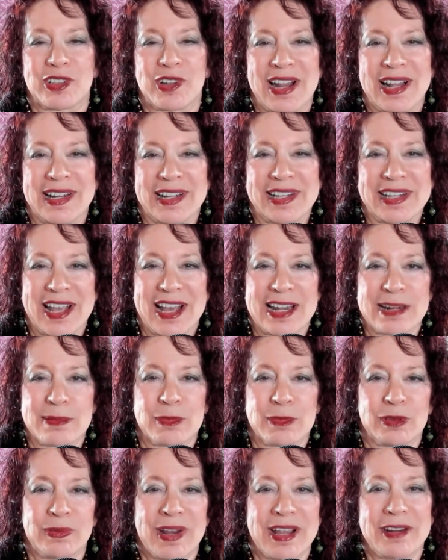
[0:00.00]
Aliana
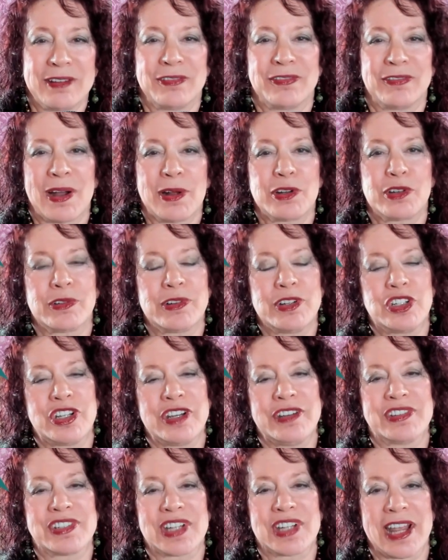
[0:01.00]
Moran, founder and
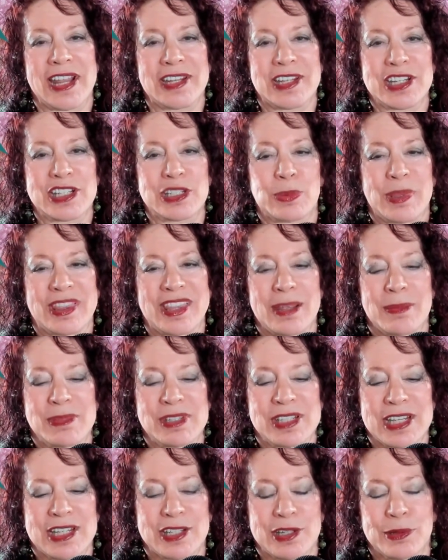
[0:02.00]
chief scientist with
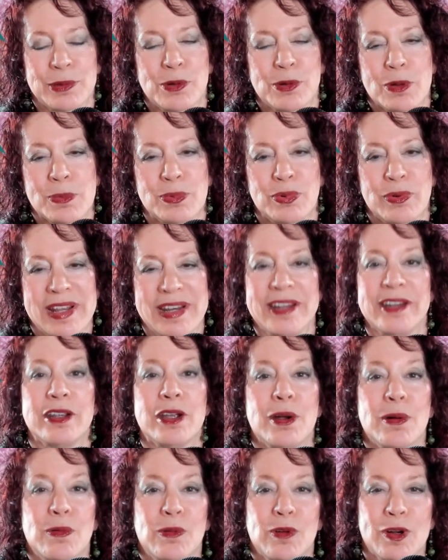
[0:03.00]
Themesis Incorporated.
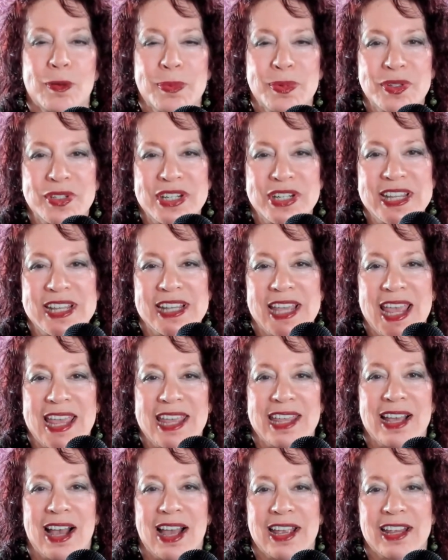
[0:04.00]
We're a boutique
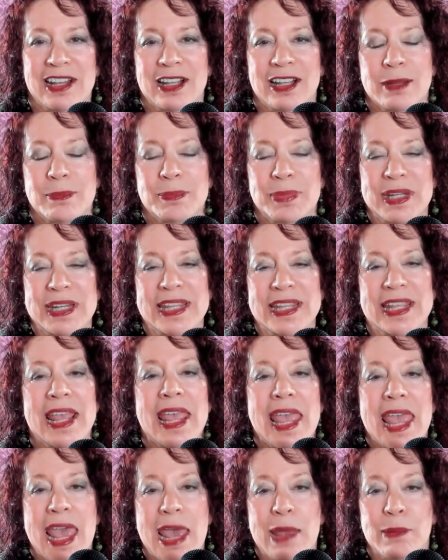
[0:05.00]
AI company,
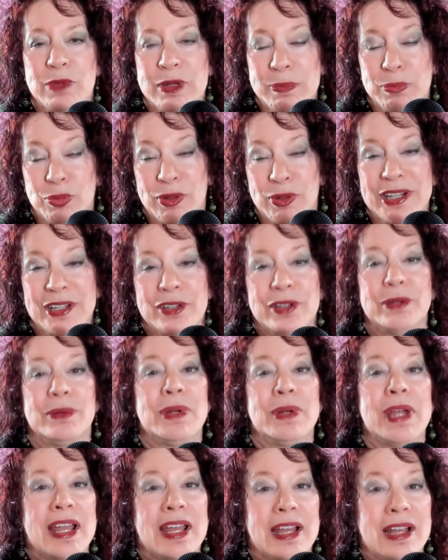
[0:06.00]
and we bring you
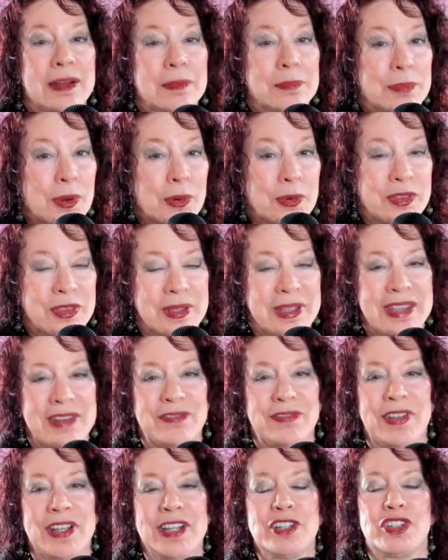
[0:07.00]
both
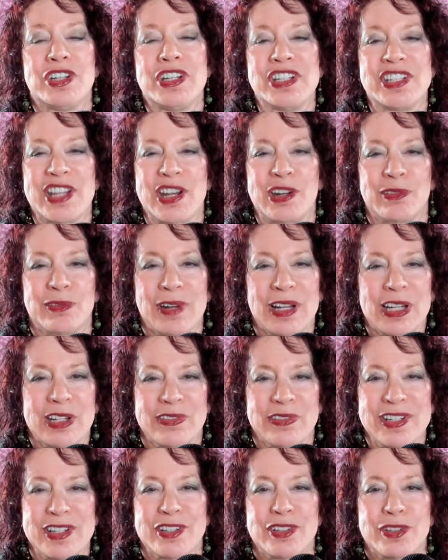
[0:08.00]
inventions that are
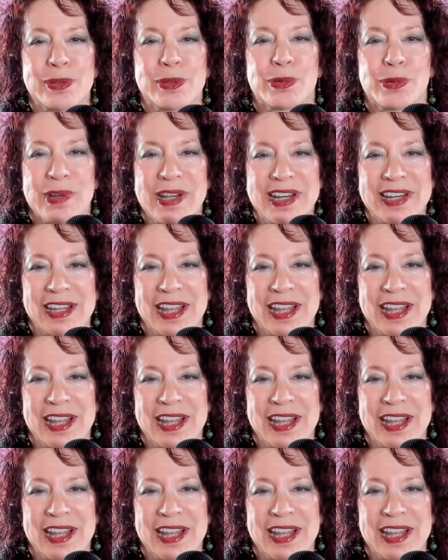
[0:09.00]
relevant to creating